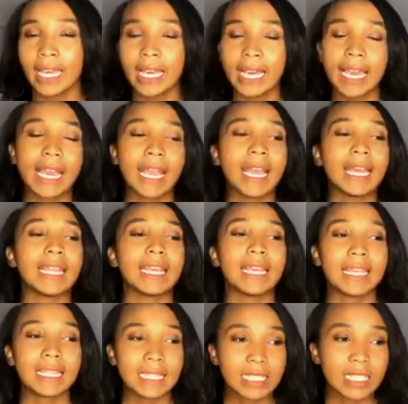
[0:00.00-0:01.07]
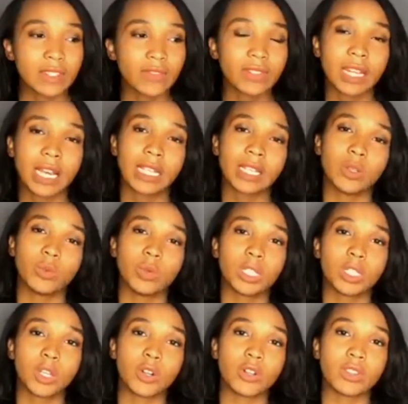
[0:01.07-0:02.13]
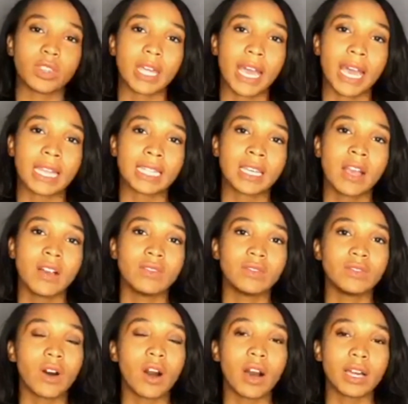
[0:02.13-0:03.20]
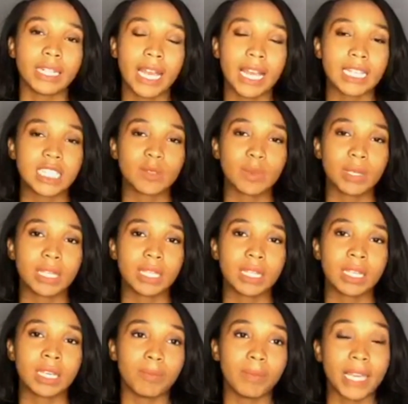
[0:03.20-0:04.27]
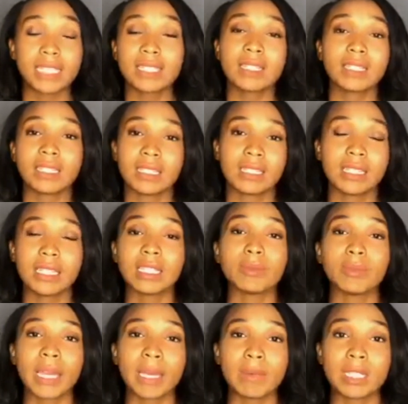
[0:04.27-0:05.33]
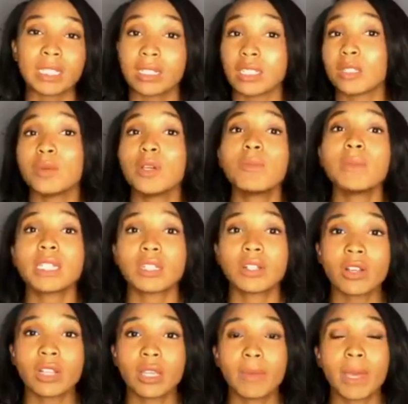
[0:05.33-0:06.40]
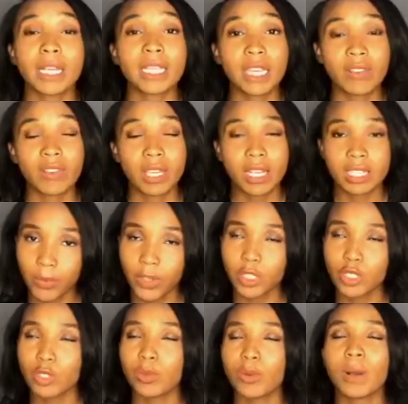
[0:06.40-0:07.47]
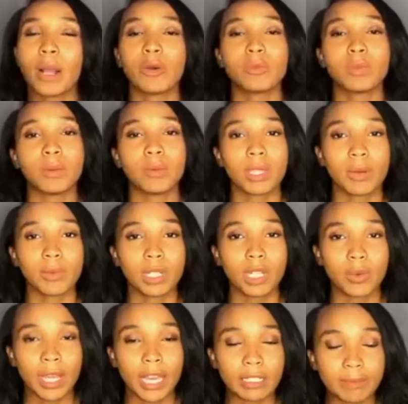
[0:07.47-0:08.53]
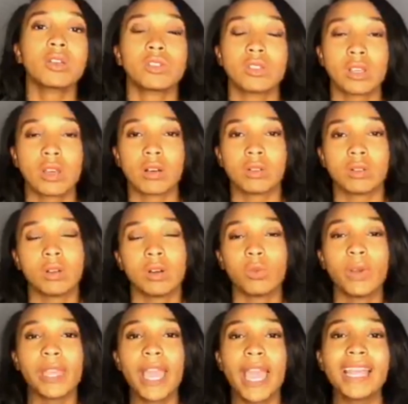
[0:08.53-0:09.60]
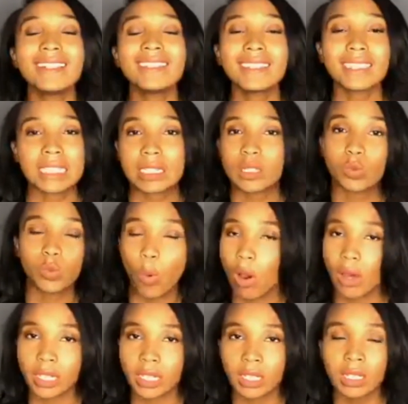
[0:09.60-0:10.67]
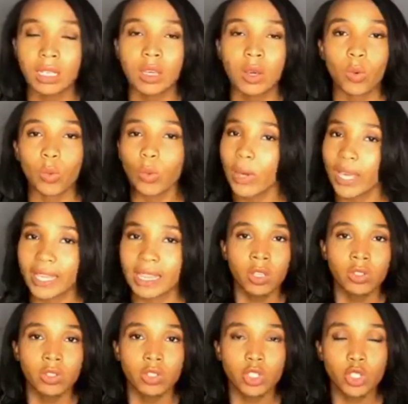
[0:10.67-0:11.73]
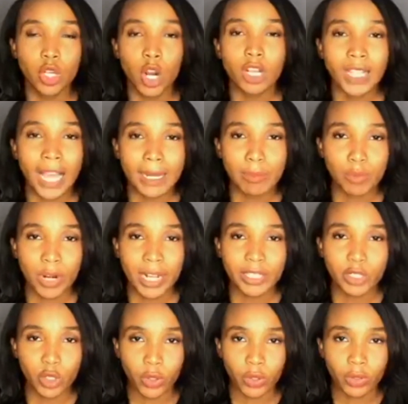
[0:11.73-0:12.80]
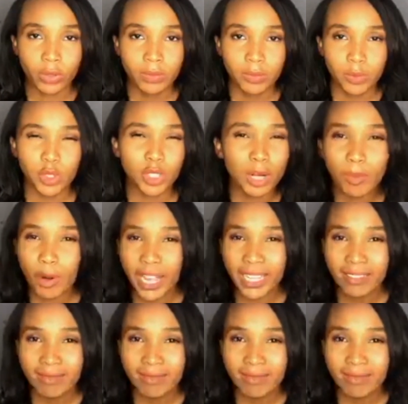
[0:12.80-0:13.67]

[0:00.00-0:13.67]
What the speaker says: And in the season finale, we learned that Vought has been basically stealing babies and experimenting on them and giving us the superpowered people that we know now. So, we end season 1 with Starlight Bright Girl. Starbright?